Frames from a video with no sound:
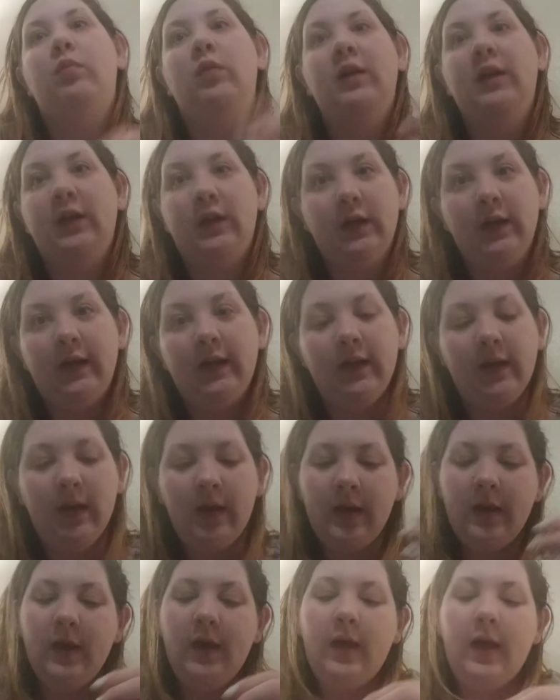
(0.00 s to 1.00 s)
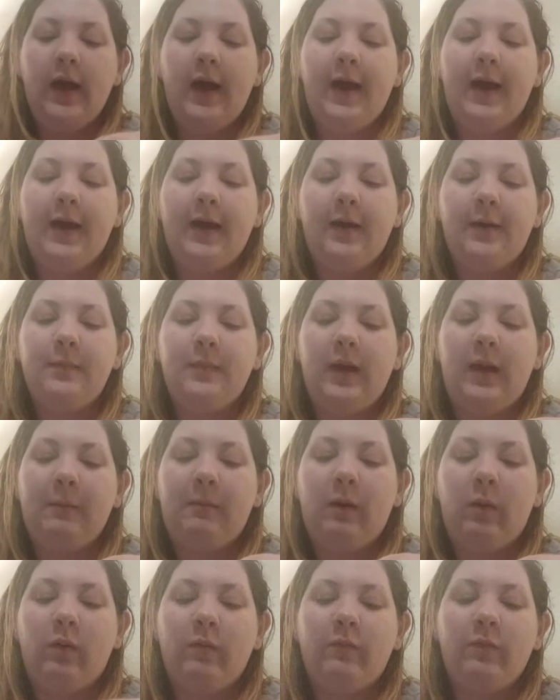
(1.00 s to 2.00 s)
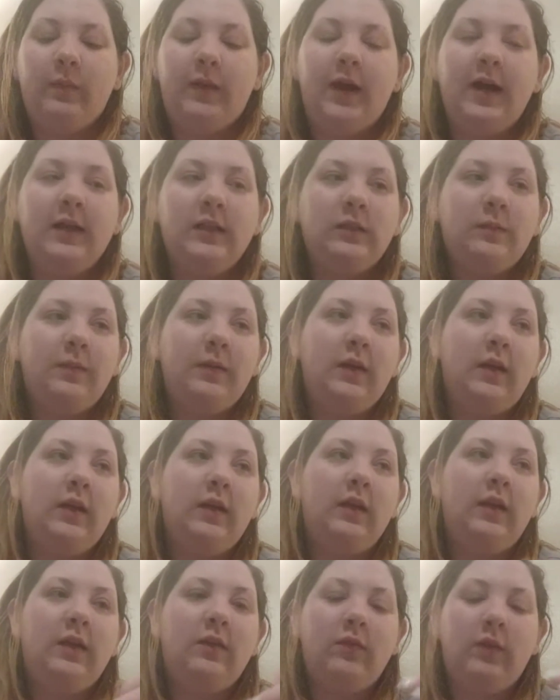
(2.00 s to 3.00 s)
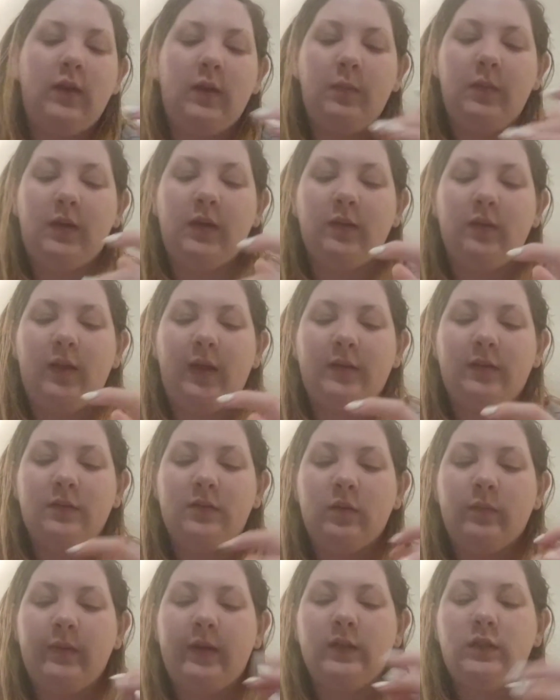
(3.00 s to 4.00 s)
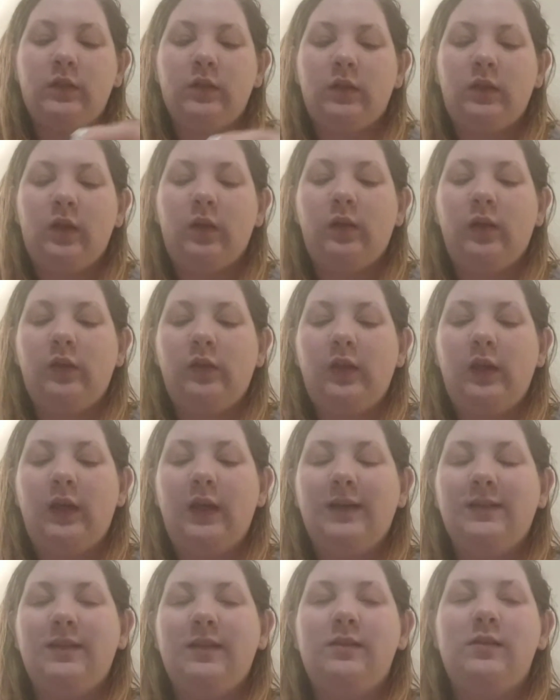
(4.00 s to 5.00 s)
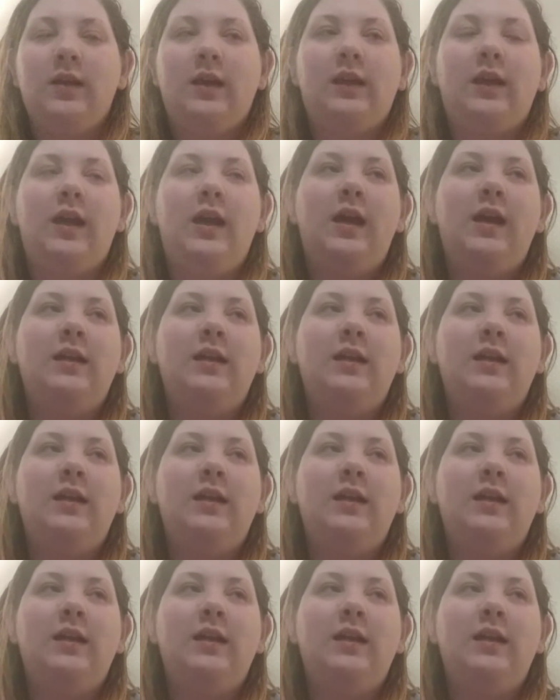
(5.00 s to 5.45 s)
pretty good. I bought one for my husband even because I liked it so much. The only thing is like